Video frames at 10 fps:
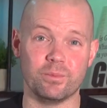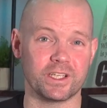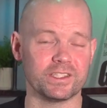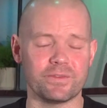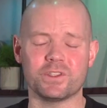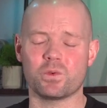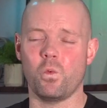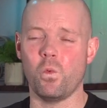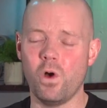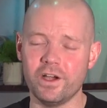Because if it's
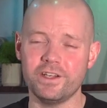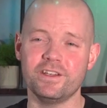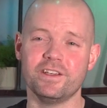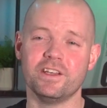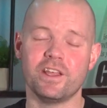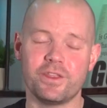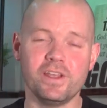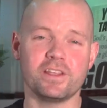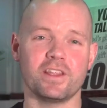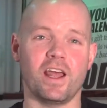one
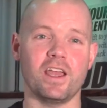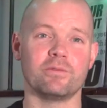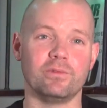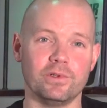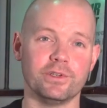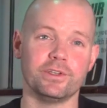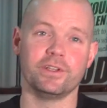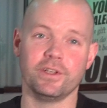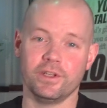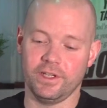thing that I have
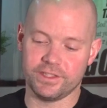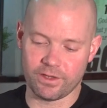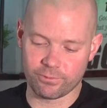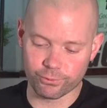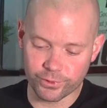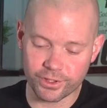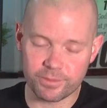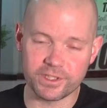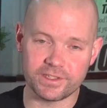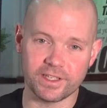learned as I've really
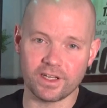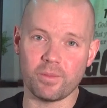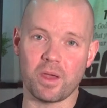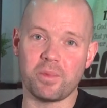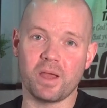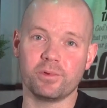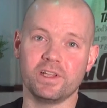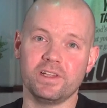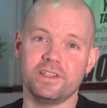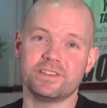been digging into my Bible
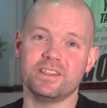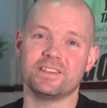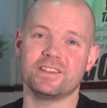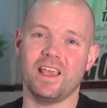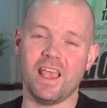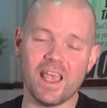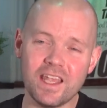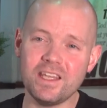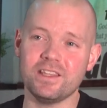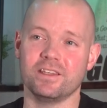lately, is it is
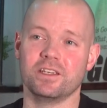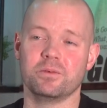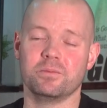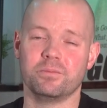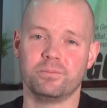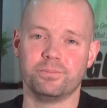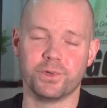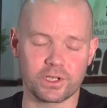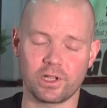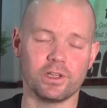anything
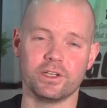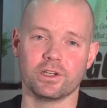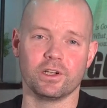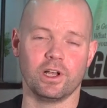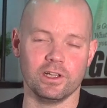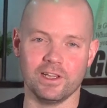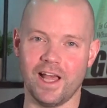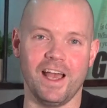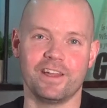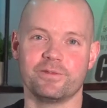but clear a
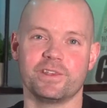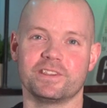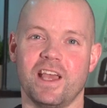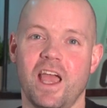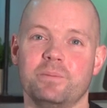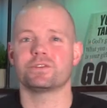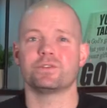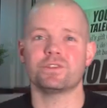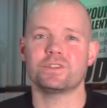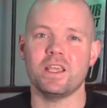lot of the time. So
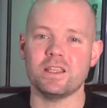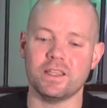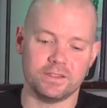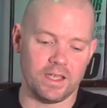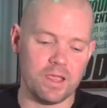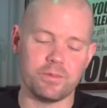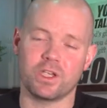just take that time.